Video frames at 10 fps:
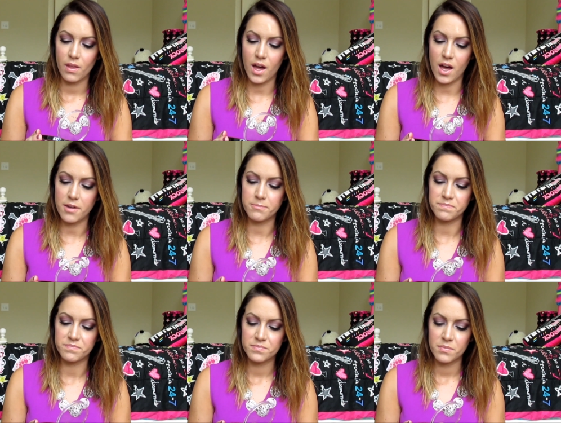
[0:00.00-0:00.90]
Um,
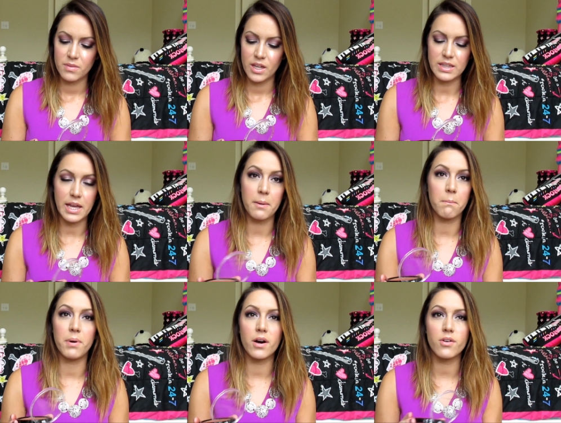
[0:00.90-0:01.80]

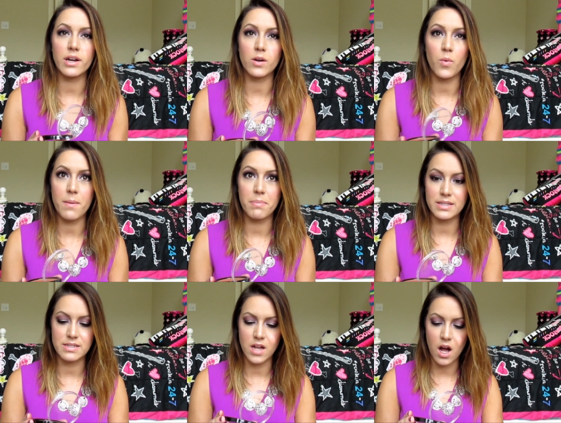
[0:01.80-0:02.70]
like buttery in a way, but
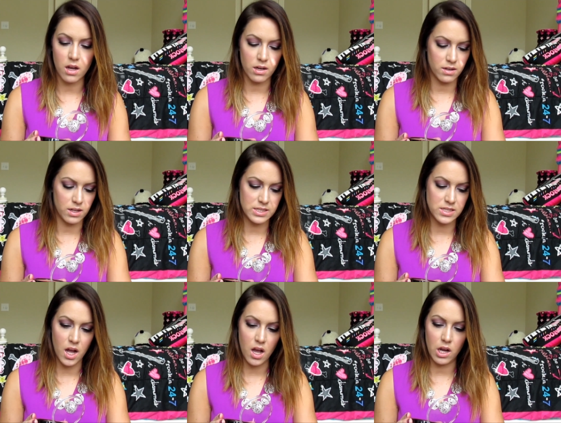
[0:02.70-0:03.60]
it's not. It's
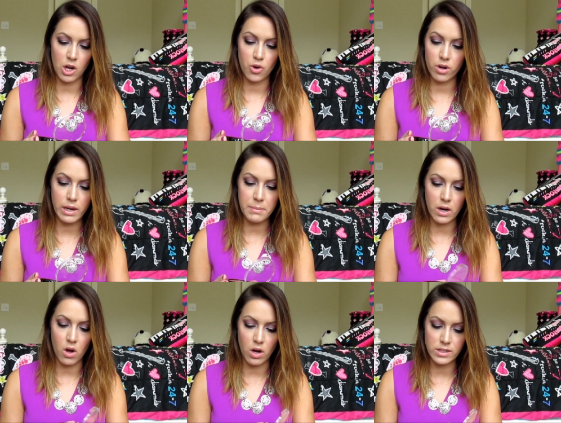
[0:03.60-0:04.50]
not a cream at
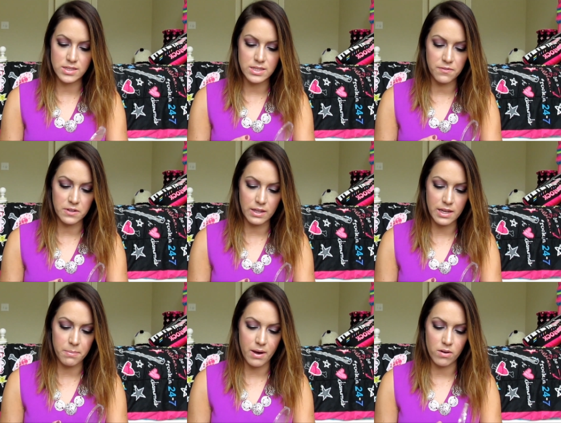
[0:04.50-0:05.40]
all. It's definitely
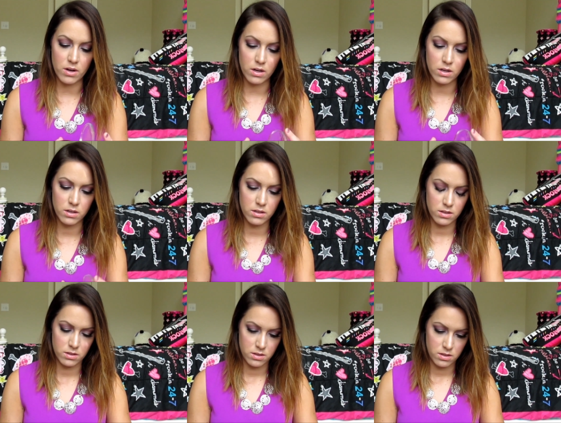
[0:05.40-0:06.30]
a powder.
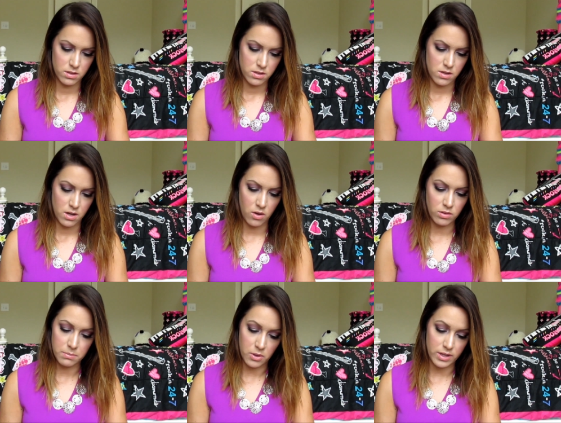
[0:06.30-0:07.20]

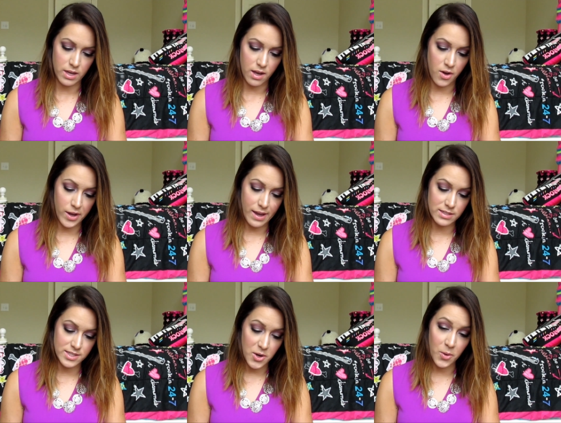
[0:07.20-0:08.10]
Holy moly. Okay,
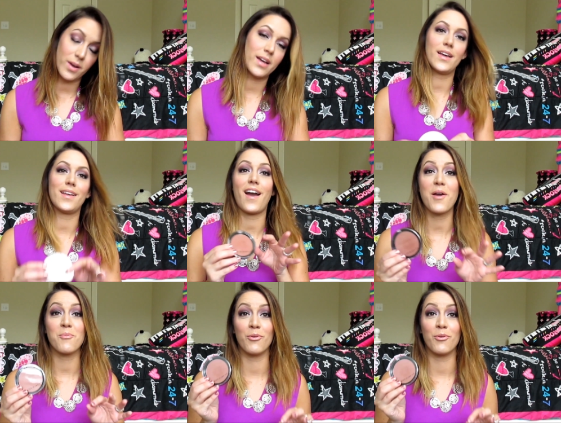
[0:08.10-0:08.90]
so I'm